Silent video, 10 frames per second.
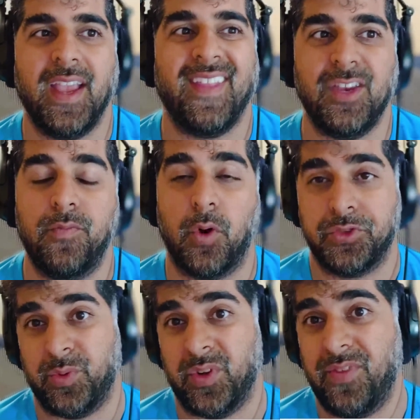and then you've
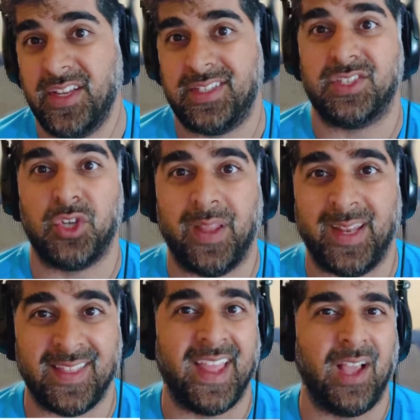also invested in so many
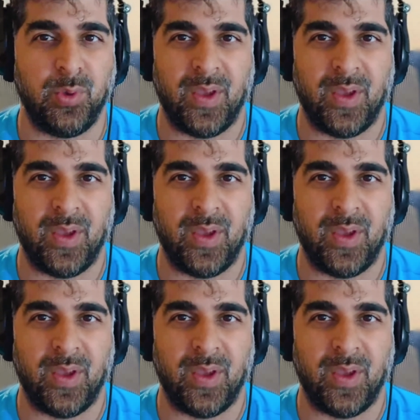that now you